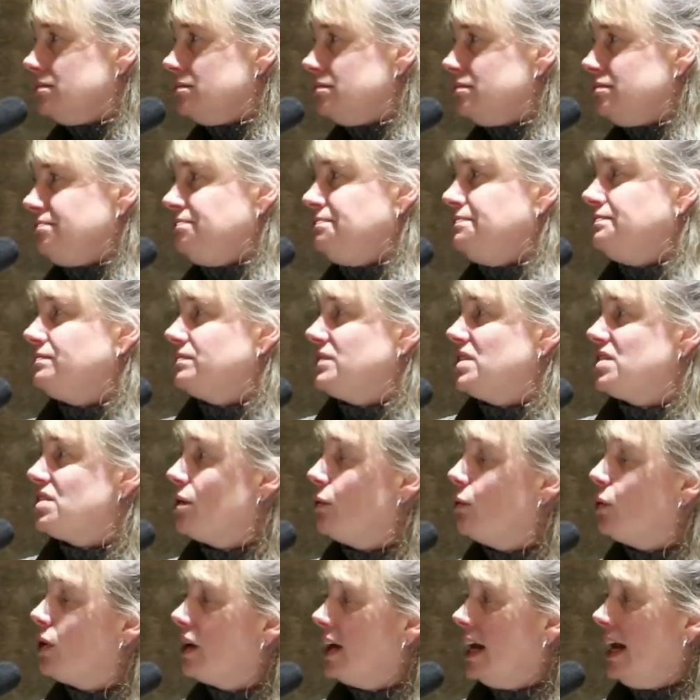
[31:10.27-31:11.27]

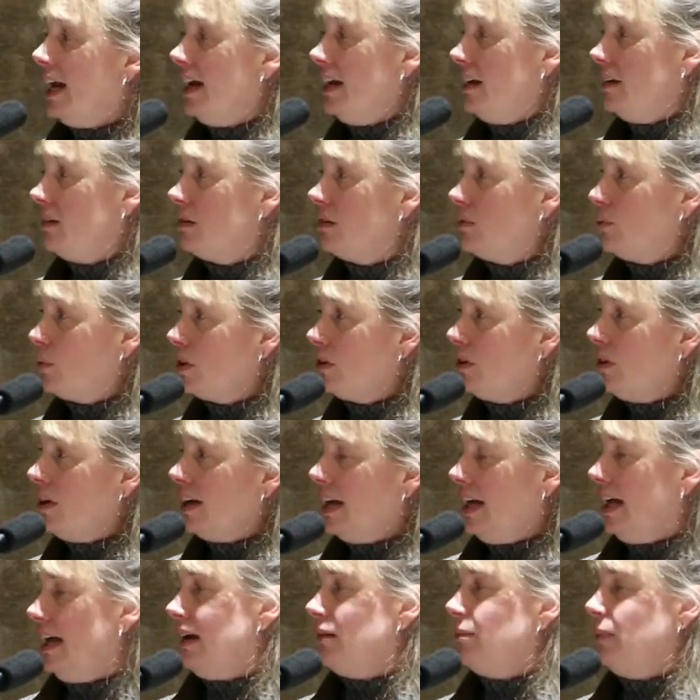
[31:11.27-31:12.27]
So we're
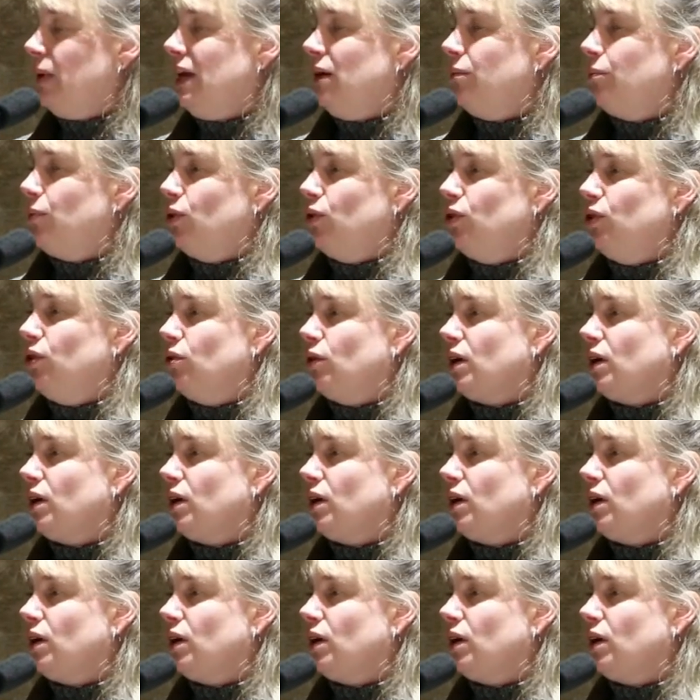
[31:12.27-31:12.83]
looking at people